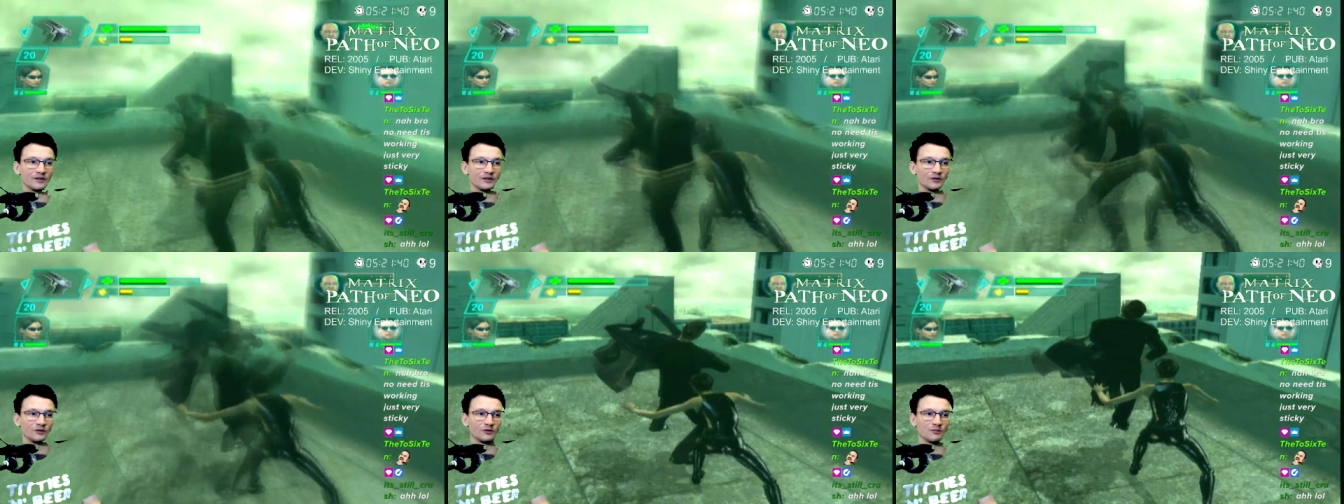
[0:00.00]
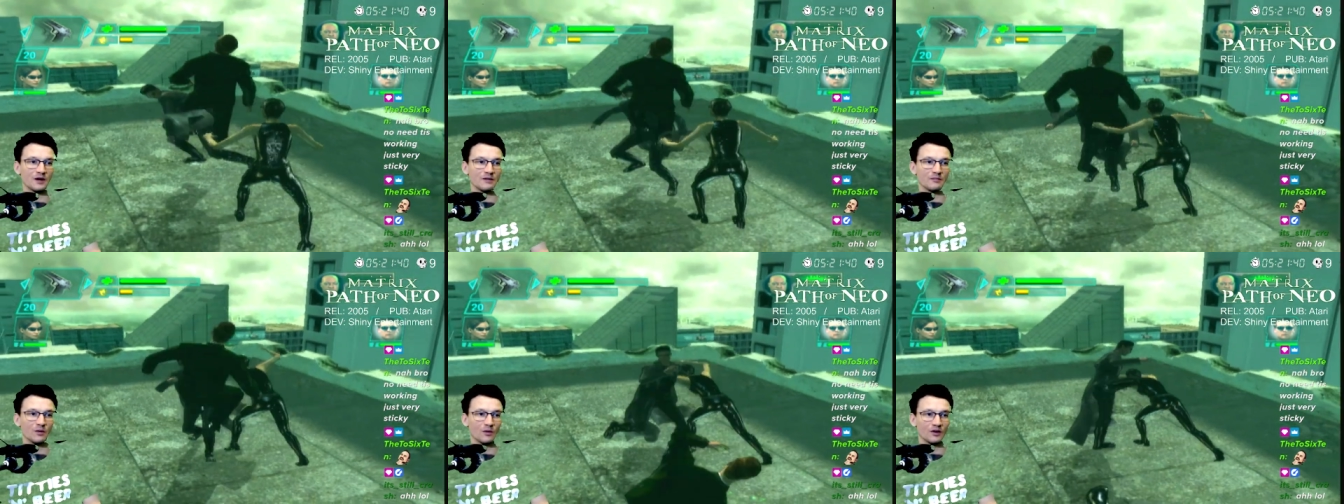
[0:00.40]
it was my
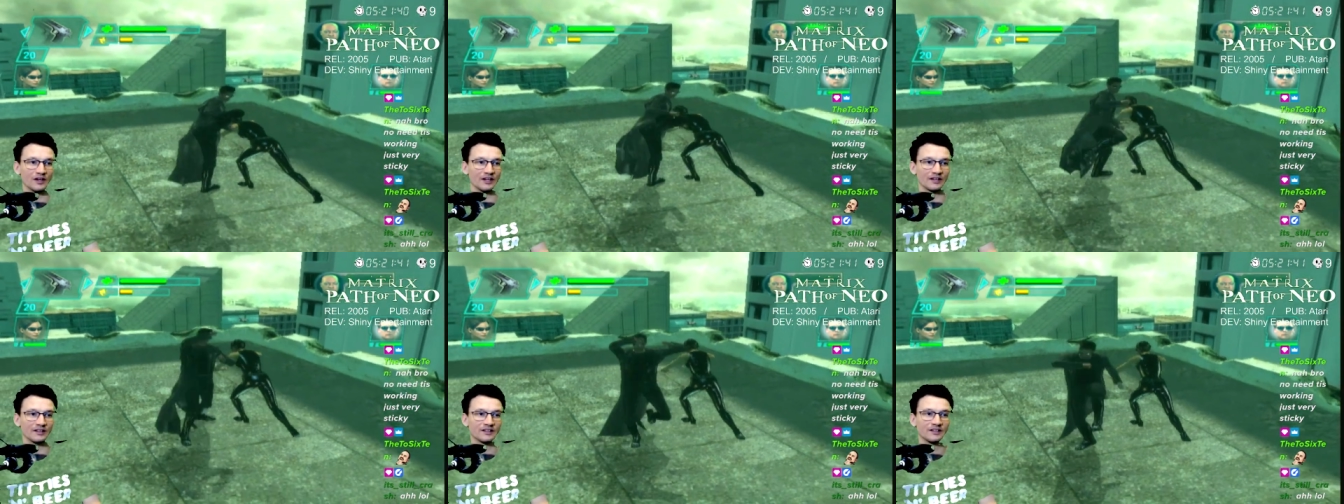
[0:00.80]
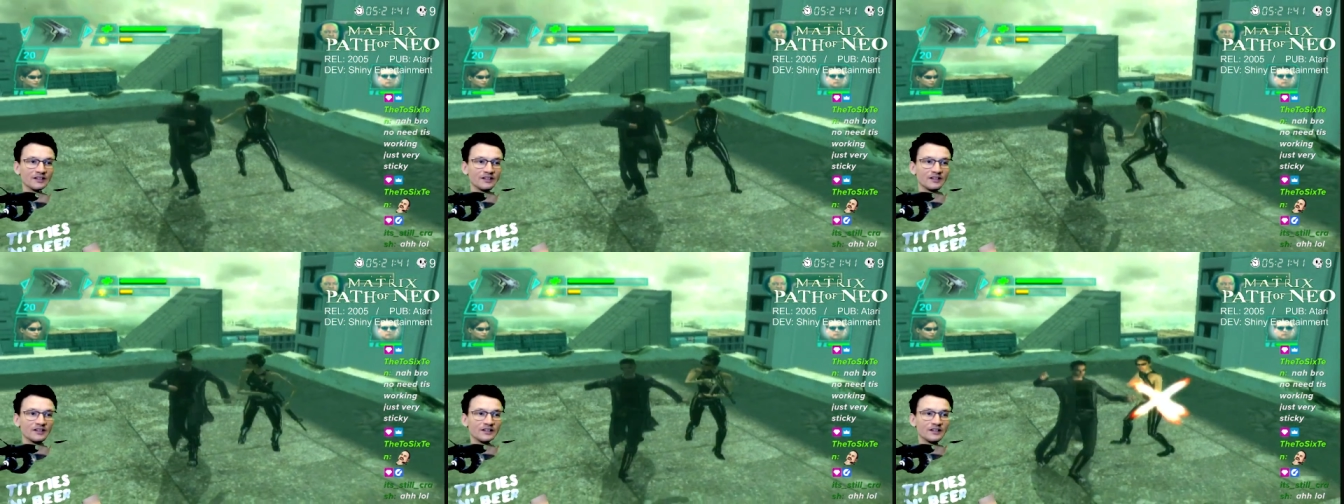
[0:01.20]
morning.
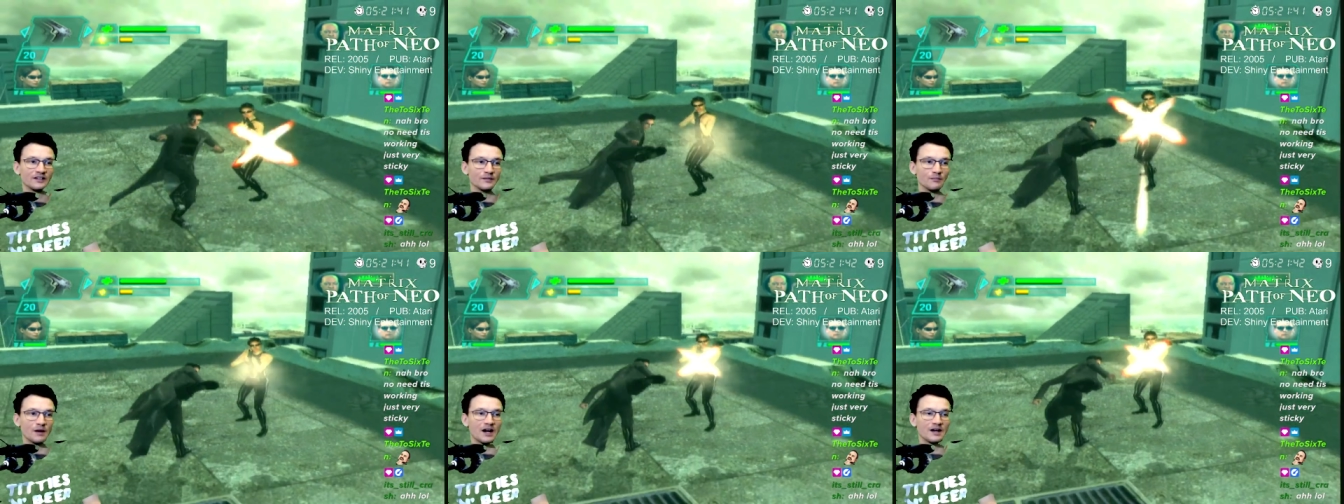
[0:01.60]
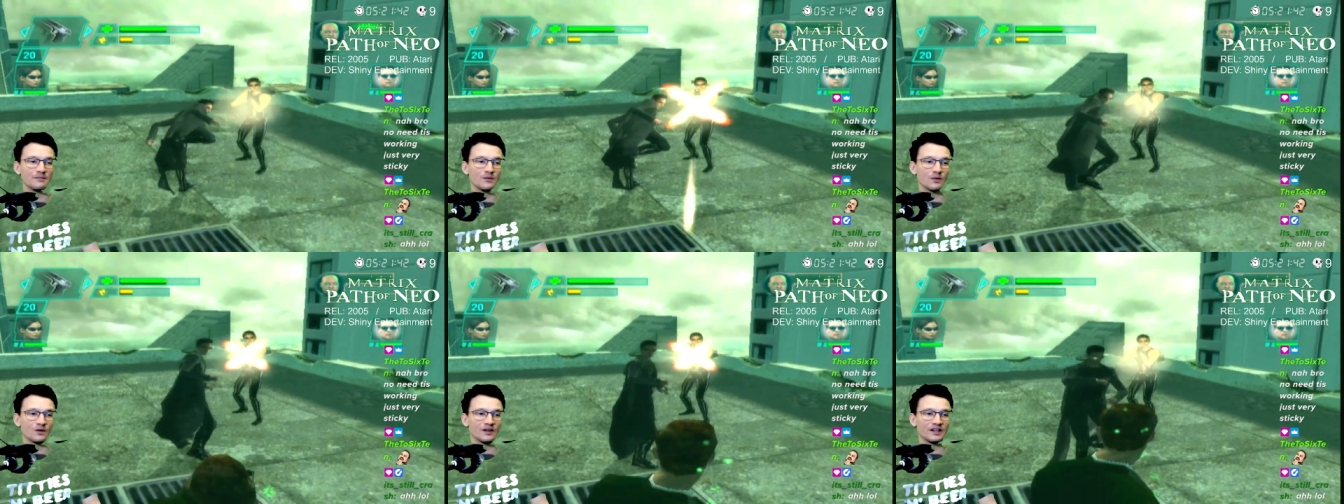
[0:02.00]
My
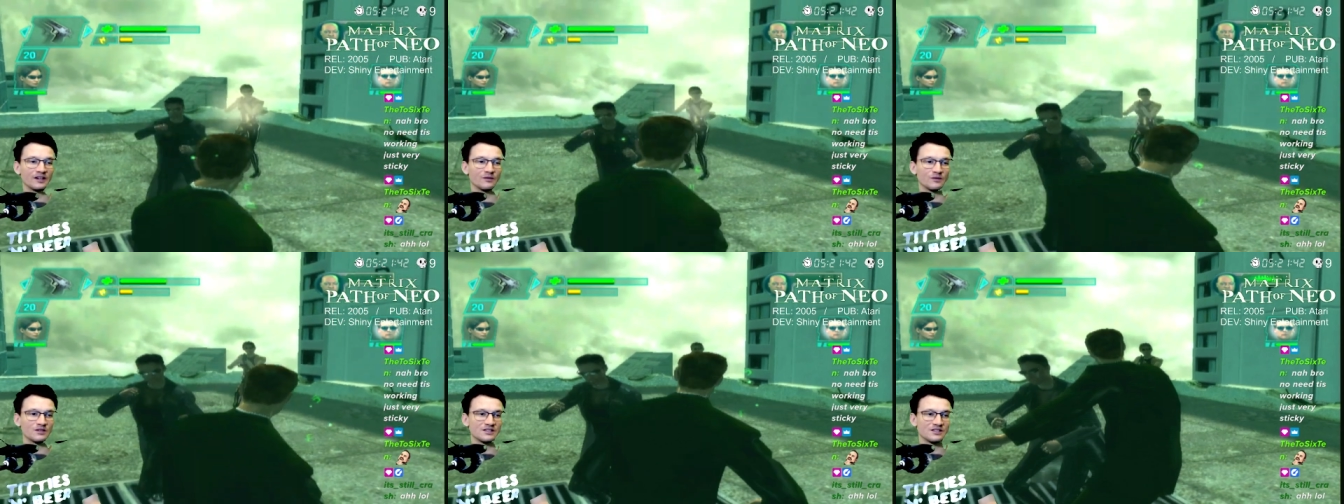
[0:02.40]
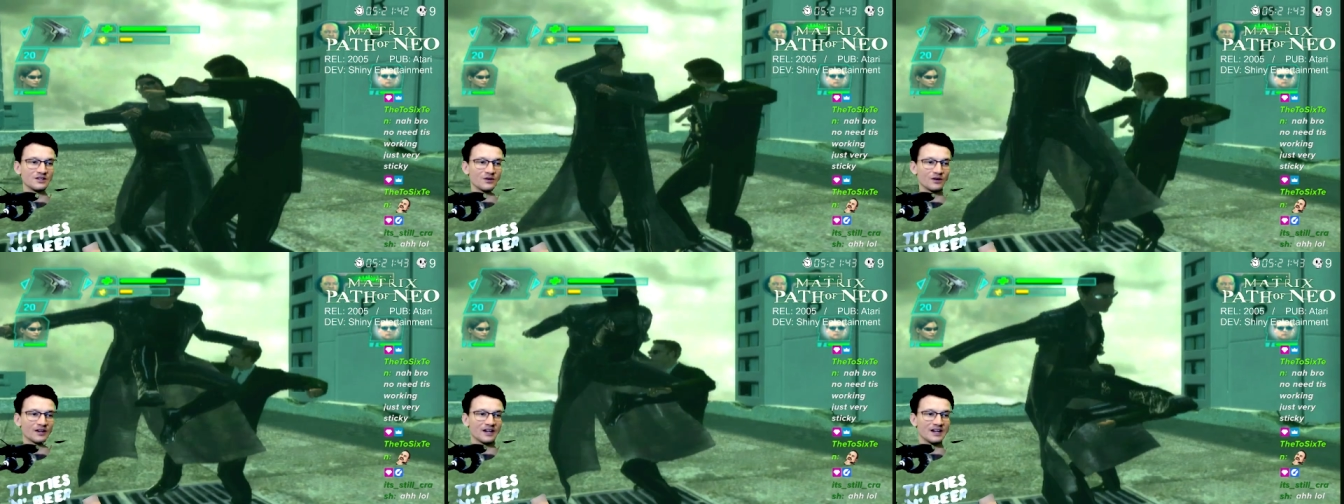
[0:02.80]
morning was
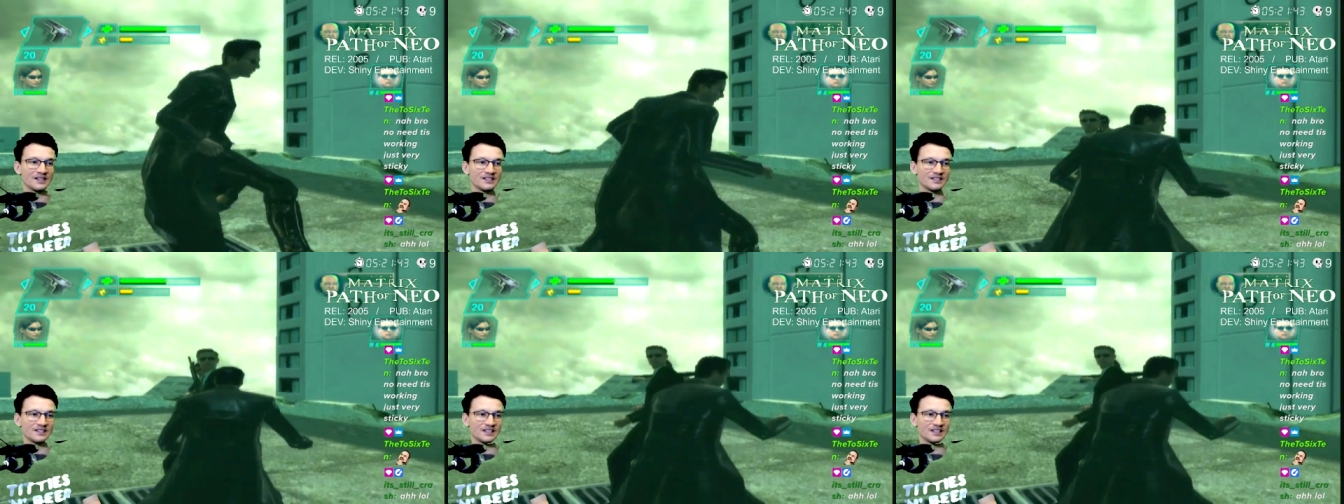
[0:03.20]
your guys'